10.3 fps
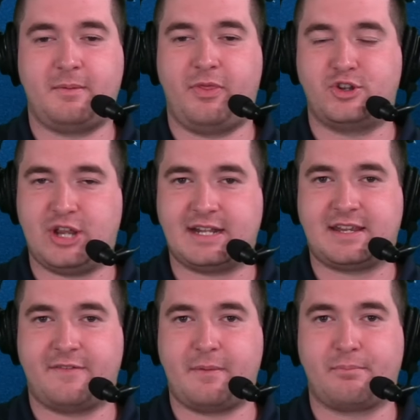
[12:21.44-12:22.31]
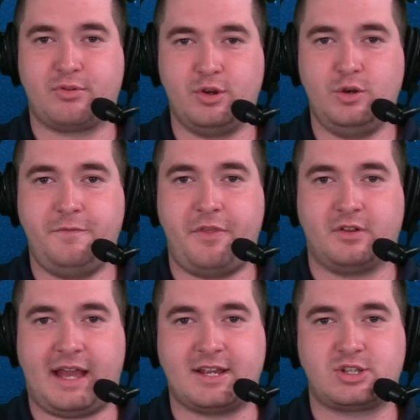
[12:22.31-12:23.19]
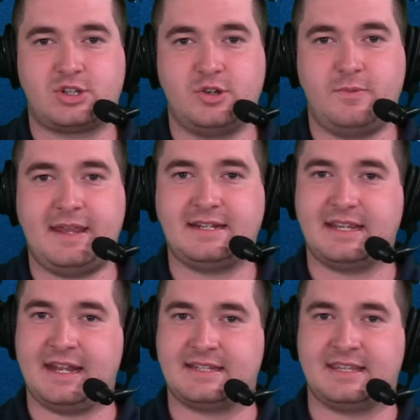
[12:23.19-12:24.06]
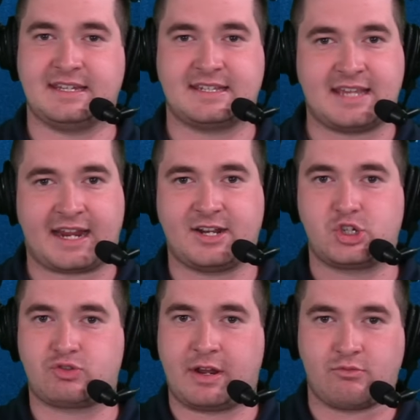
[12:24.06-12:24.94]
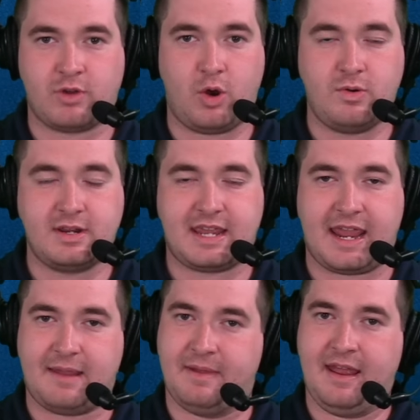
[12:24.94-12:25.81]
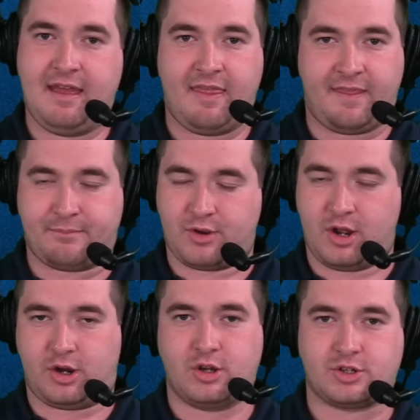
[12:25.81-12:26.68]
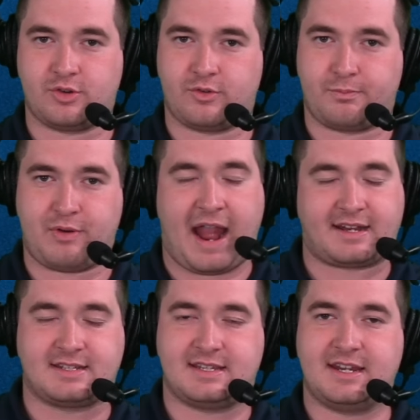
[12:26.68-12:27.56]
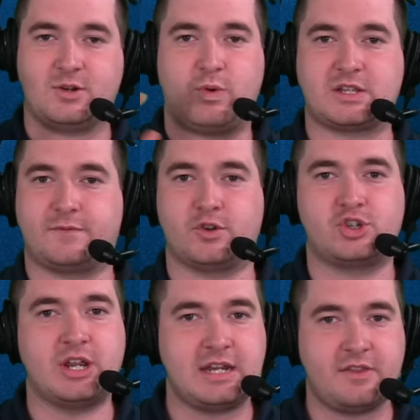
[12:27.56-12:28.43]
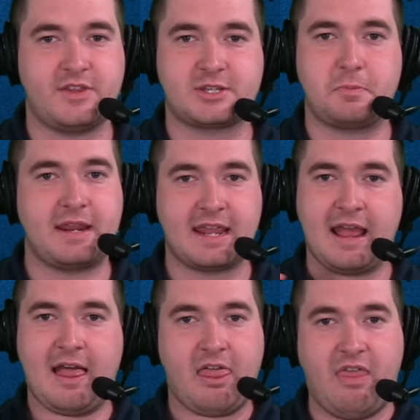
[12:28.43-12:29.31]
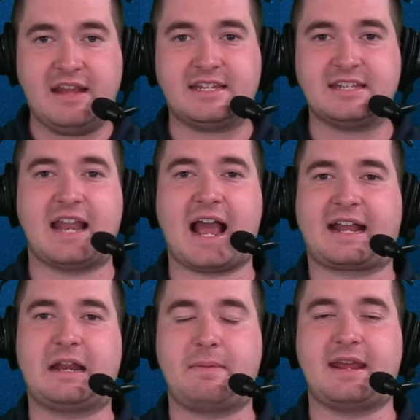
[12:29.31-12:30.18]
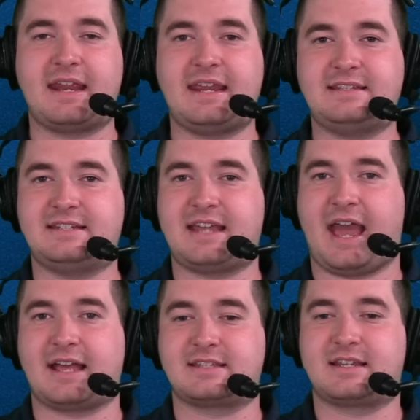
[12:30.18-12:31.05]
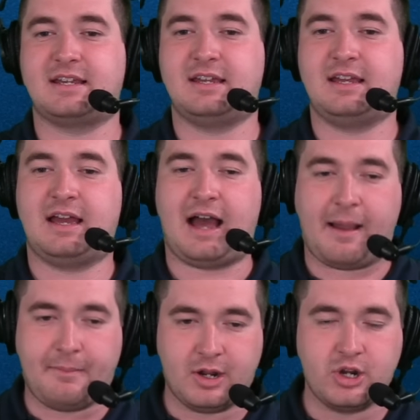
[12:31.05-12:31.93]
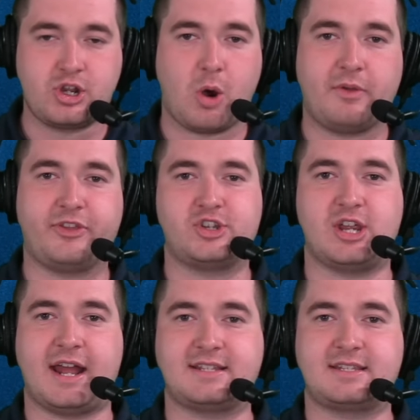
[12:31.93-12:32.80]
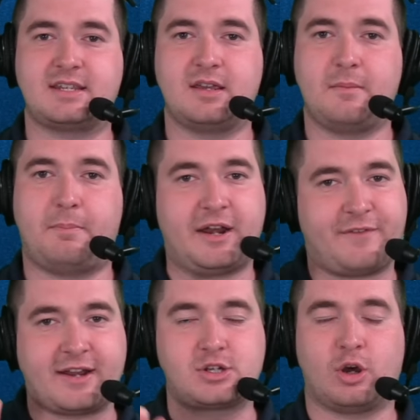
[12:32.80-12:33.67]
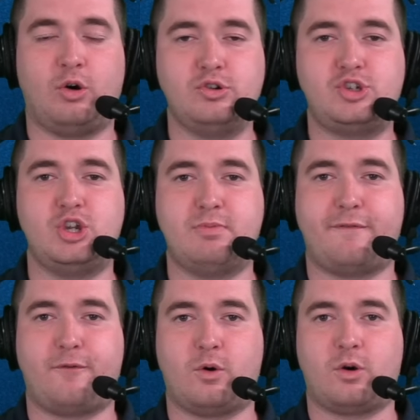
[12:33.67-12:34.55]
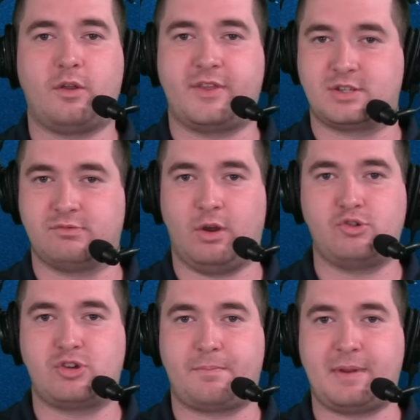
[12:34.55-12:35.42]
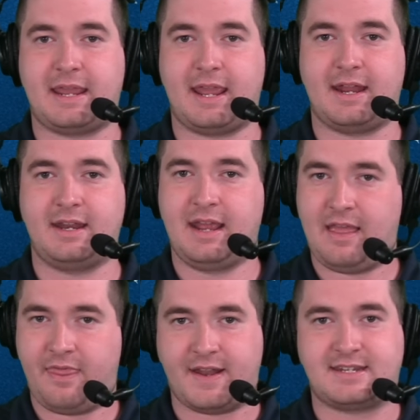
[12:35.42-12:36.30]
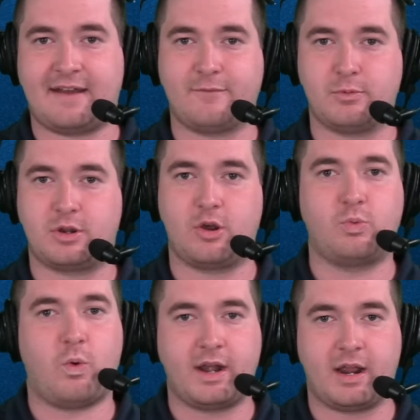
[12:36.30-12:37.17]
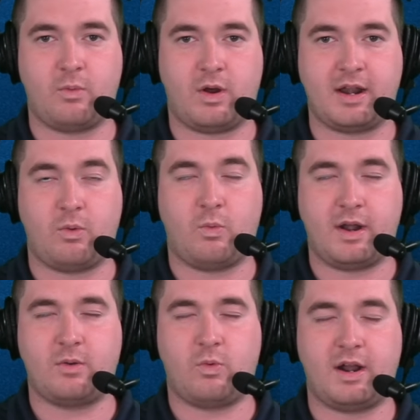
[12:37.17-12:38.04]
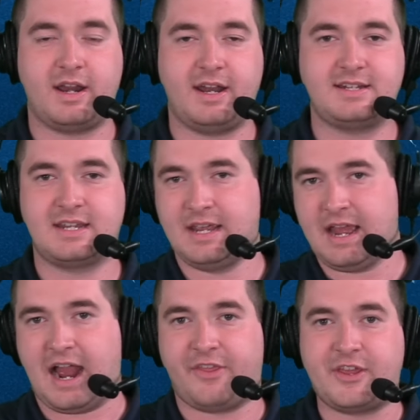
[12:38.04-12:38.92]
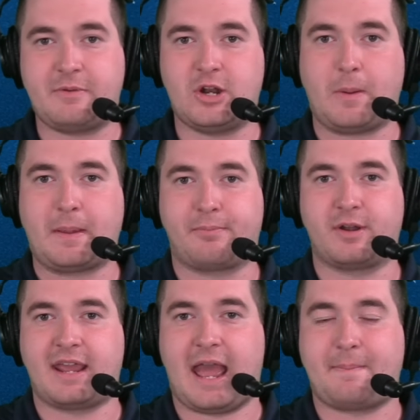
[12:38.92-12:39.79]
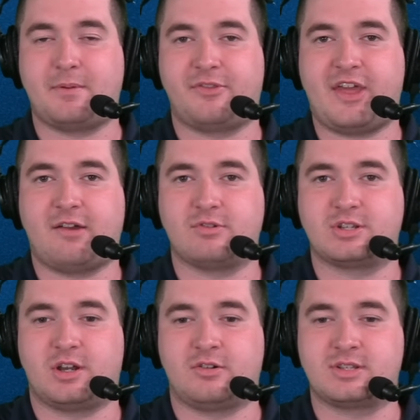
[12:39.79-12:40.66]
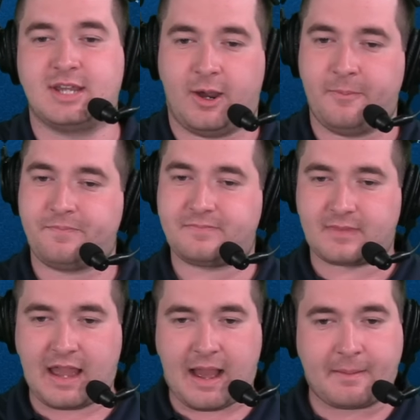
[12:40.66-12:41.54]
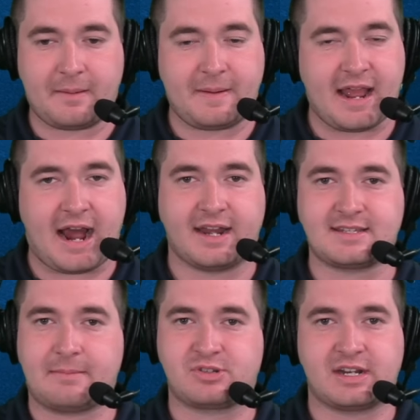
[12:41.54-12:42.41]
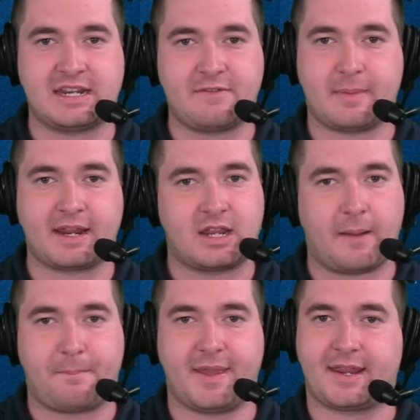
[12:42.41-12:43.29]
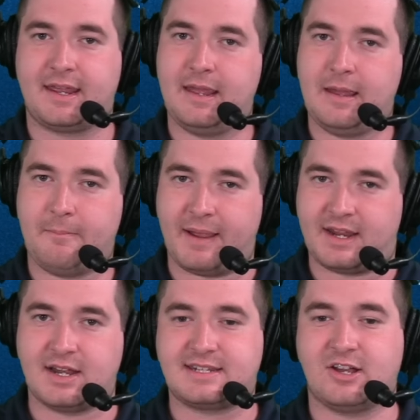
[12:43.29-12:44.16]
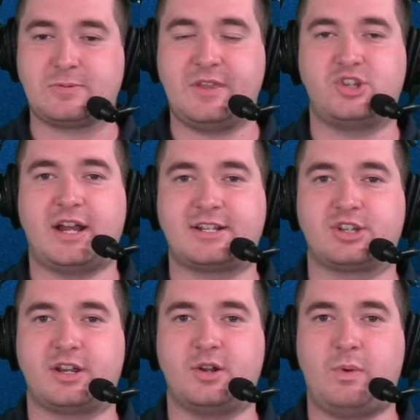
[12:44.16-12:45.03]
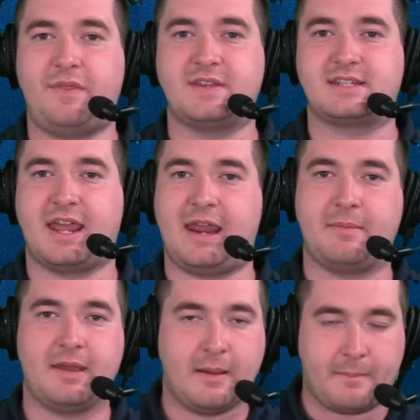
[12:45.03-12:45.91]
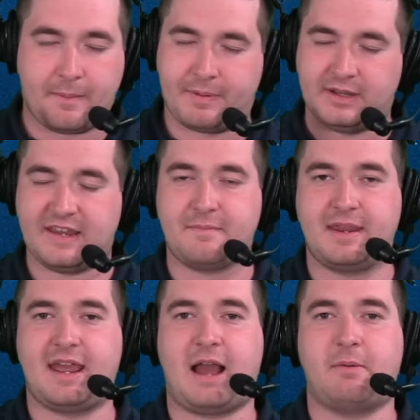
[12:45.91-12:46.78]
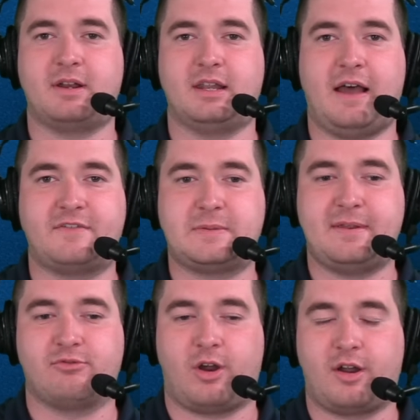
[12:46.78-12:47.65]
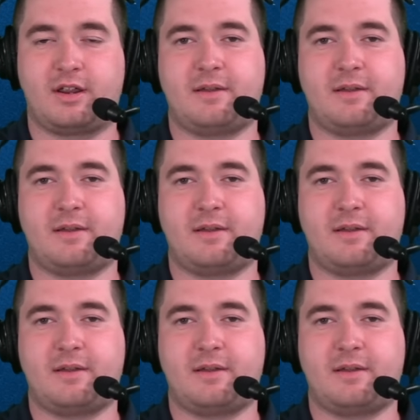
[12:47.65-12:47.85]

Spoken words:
The Jets have improved the last 2 weeks. It's the second straight road game. The Broncos are practicing in West Virginia this week. This is not going to be an easy task. I'm going to go with the Jets, but if I told you before this road trip began that Denver would go 1-1 in it, I think we'd all be pretty happy with that result. So I'm going to be honest. I'm just going to give you my gut pick. My gut tells me the Jets are going to win this game, but believe me, I would love to be wrong.